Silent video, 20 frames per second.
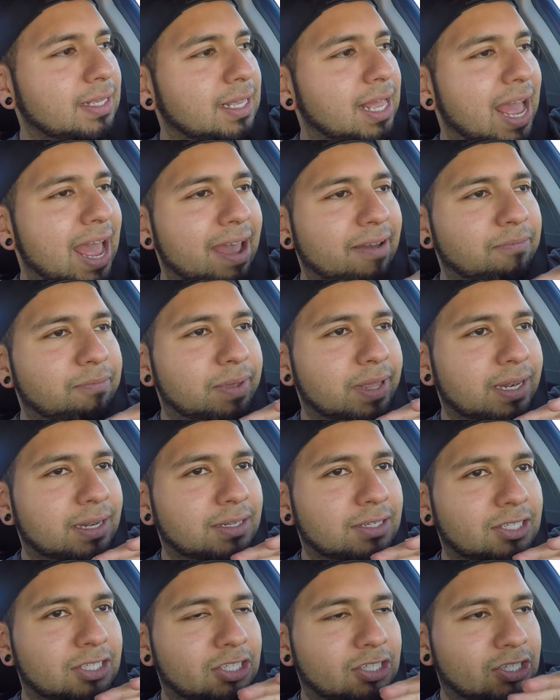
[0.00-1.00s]
have been
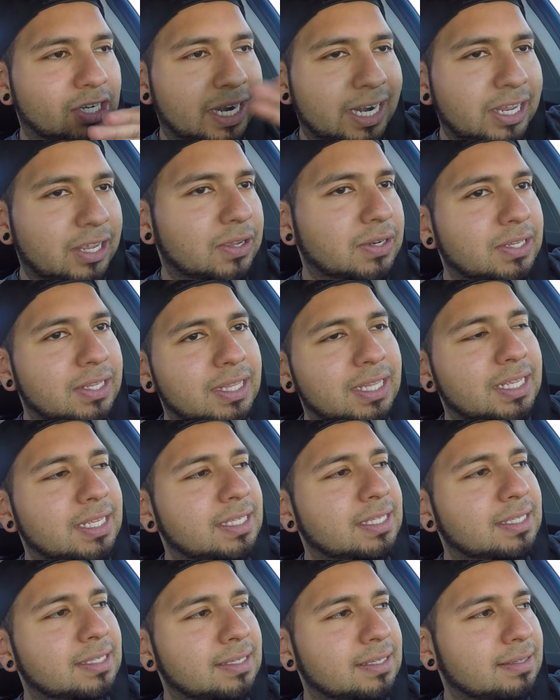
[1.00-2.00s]
trying to go to
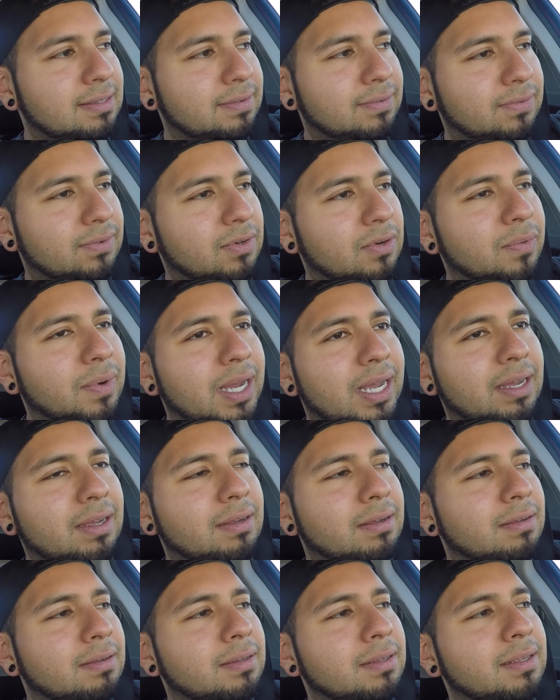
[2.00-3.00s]
this for a
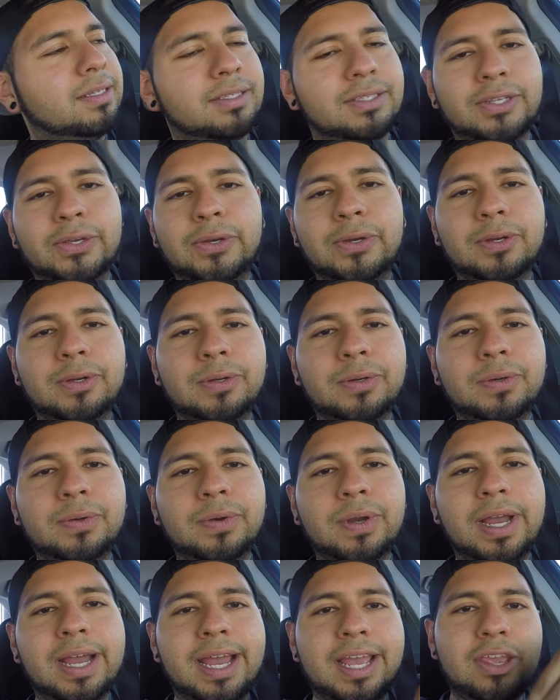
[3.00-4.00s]
while,
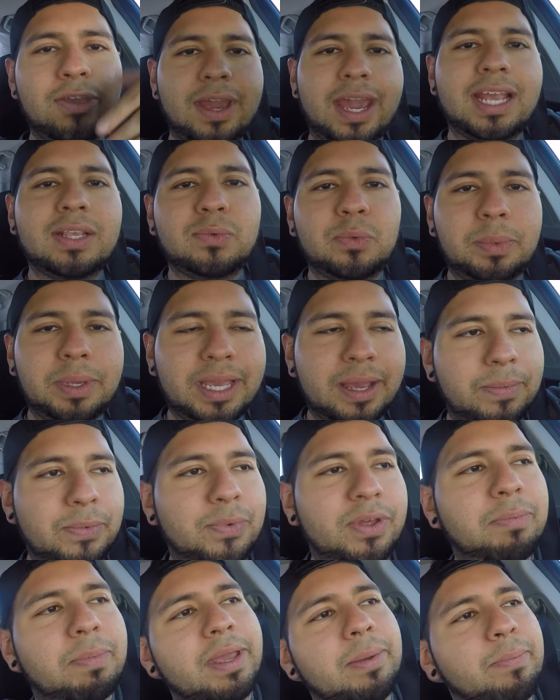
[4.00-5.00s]
so you guys will be coming
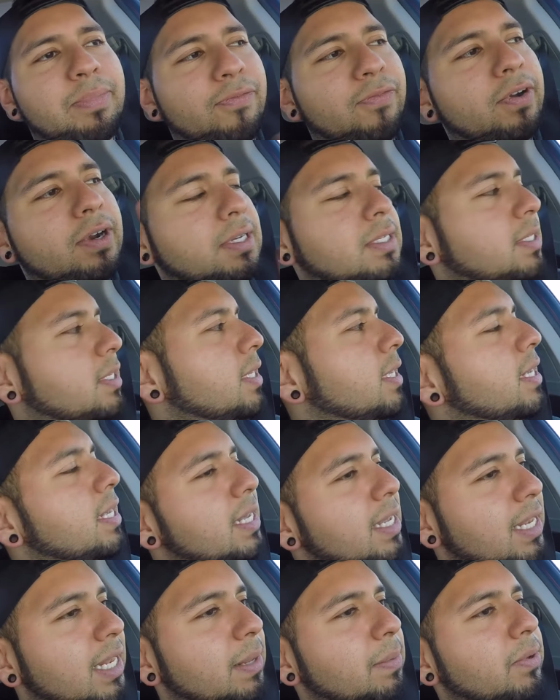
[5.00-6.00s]
with me. But first,
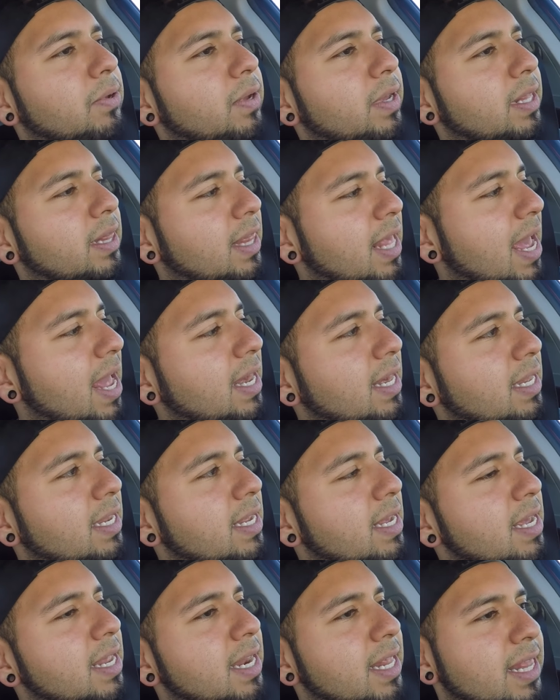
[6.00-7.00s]
I'm gonna go get that
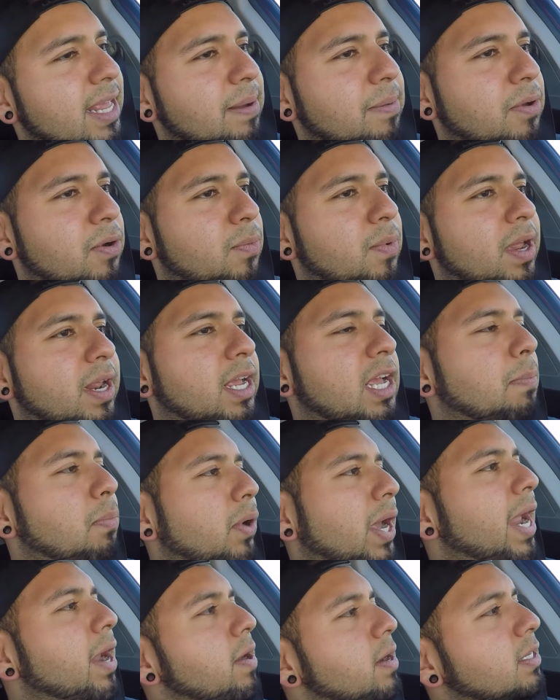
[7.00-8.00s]
done, and then I'm gonna run a couple
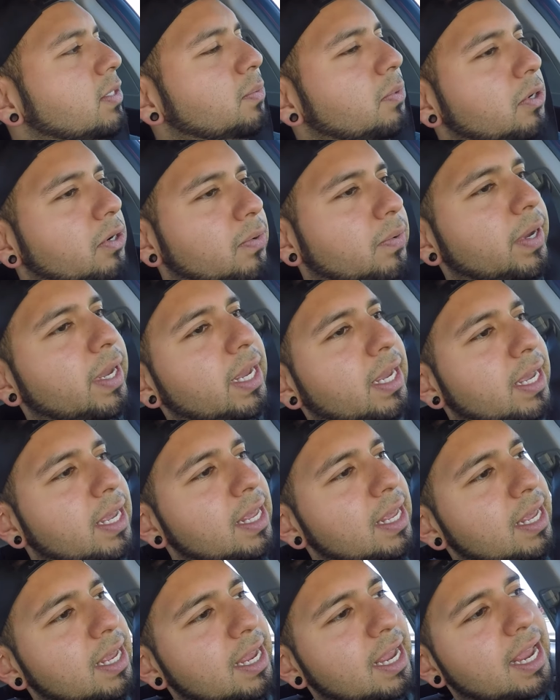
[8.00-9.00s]
errands real quick,
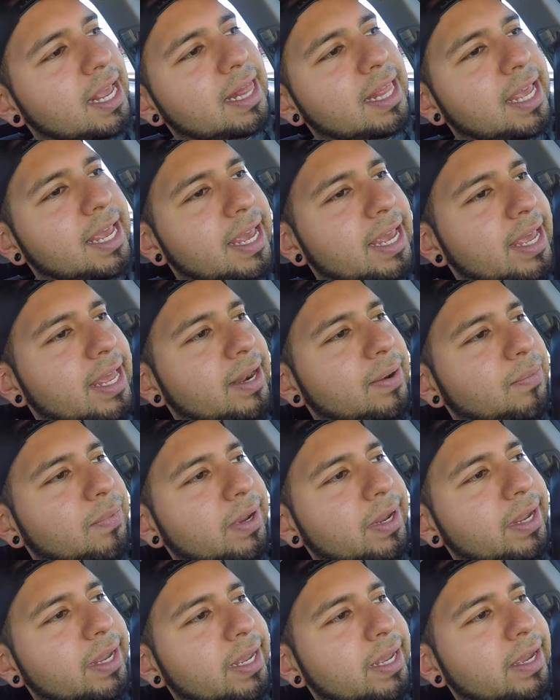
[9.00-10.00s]
and then
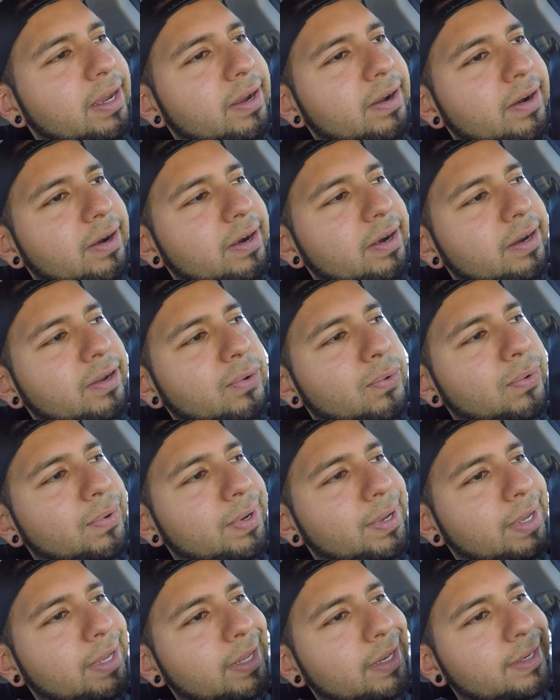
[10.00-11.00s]
we are
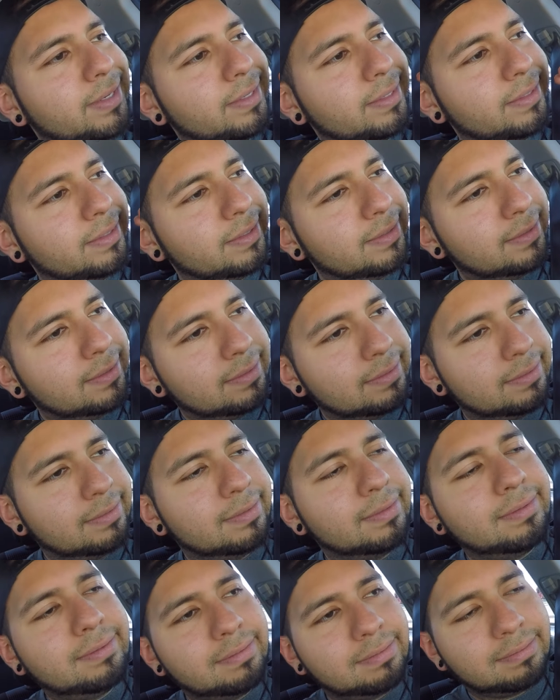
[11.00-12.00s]

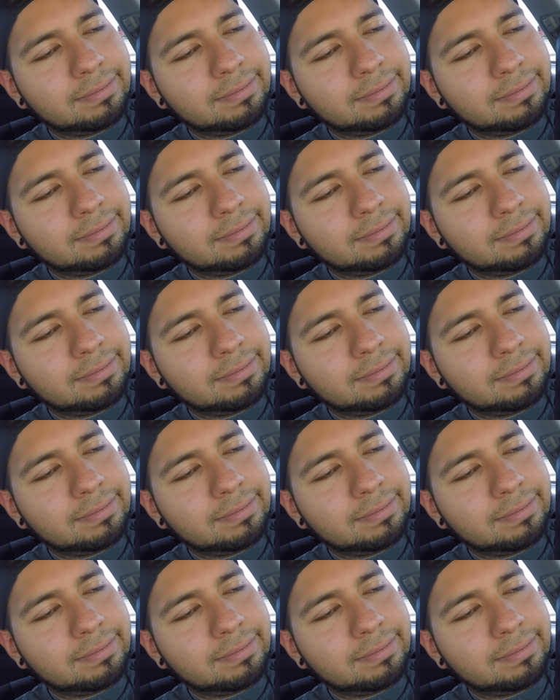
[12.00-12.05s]
going